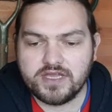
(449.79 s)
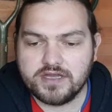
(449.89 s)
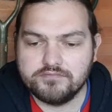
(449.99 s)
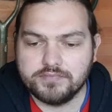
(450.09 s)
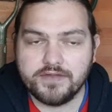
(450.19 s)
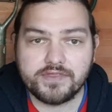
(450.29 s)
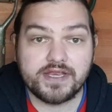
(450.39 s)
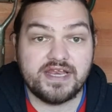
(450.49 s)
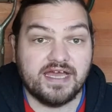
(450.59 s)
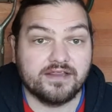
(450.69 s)
But
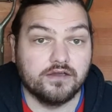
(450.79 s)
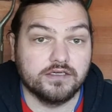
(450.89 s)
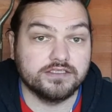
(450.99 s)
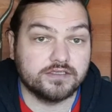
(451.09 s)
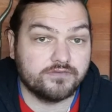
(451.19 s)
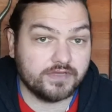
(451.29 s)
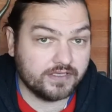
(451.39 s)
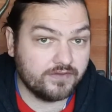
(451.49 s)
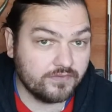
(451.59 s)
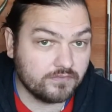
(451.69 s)
other than that, guys,
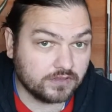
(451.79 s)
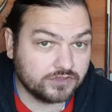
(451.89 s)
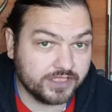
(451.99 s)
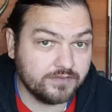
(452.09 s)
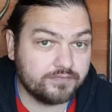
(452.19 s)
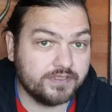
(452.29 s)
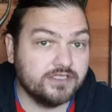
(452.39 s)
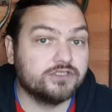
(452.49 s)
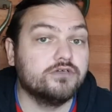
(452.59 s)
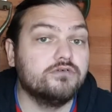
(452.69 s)
thank you for watching.
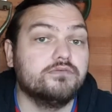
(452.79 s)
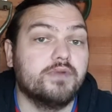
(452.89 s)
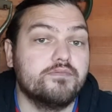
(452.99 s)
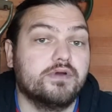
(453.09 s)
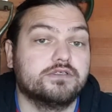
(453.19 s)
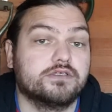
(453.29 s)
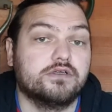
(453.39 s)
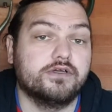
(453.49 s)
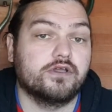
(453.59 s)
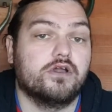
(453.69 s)
Please do remember
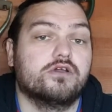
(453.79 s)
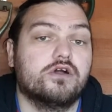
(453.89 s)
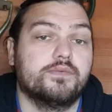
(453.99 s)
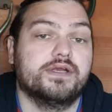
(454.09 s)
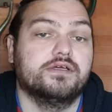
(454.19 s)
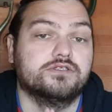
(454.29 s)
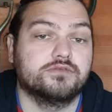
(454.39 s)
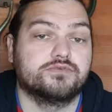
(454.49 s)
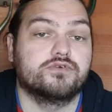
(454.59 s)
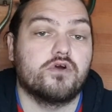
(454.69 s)
to like, comment
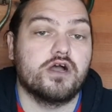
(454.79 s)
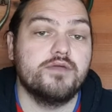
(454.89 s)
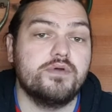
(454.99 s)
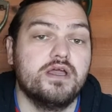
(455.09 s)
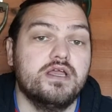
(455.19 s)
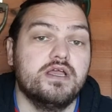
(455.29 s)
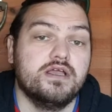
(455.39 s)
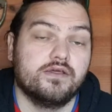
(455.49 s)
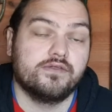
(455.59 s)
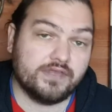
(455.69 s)
and subscribe.
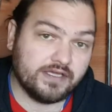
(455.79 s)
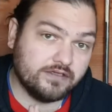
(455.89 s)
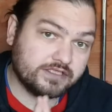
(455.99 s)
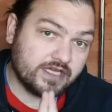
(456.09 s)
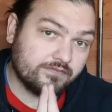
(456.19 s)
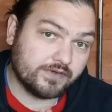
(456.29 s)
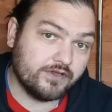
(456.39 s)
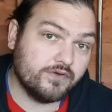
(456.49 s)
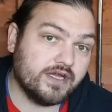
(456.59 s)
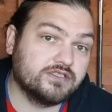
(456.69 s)
Thank you to
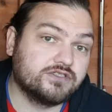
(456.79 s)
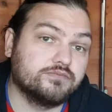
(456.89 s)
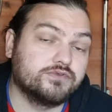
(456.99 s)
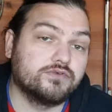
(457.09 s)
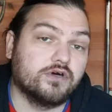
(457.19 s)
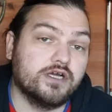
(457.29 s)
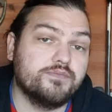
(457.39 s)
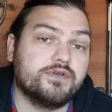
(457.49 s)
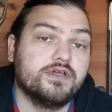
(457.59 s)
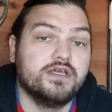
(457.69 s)
everybody who has
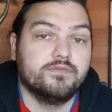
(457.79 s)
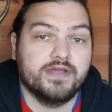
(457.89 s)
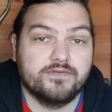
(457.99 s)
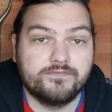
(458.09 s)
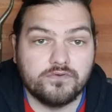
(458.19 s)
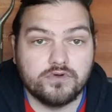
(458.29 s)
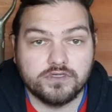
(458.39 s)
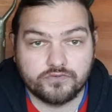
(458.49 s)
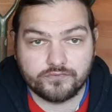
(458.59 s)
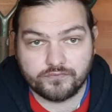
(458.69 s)
subscribed. We have
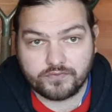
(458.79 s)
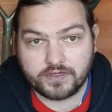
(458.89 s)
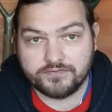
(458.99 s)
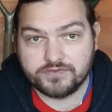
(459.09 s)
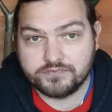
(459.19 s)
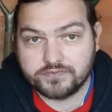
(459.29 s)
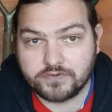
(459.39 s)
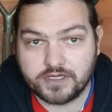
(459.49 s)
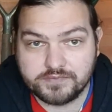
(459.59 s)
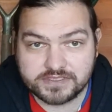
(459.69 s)
405
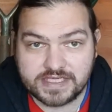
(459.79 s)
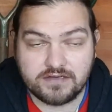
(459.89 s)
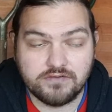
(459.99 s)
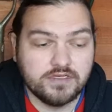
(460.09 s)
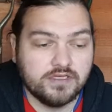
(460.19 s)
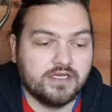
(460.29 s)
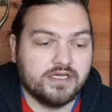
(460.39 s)
subscribers now.